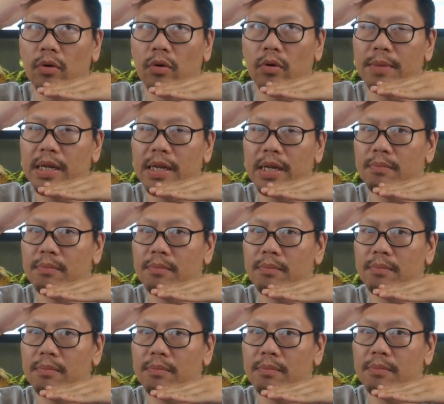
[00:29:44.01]
medium to
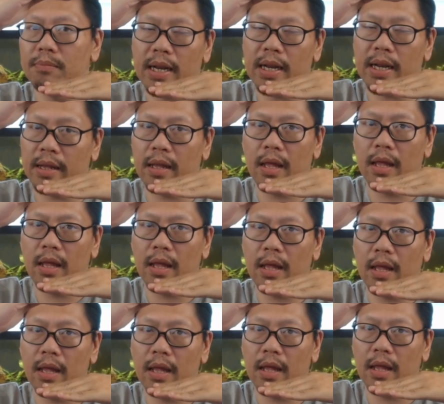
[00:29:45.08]
high lighting,
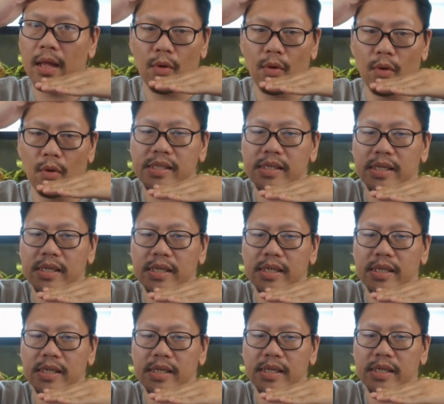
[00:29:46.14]
and you raise this,
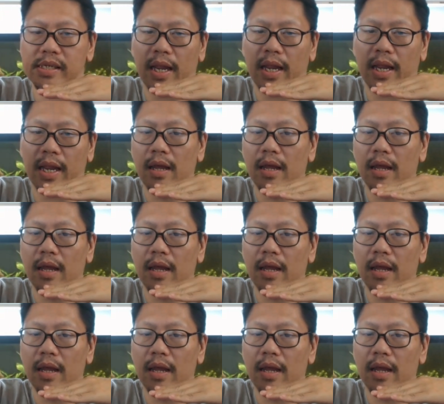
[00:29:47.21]
the light,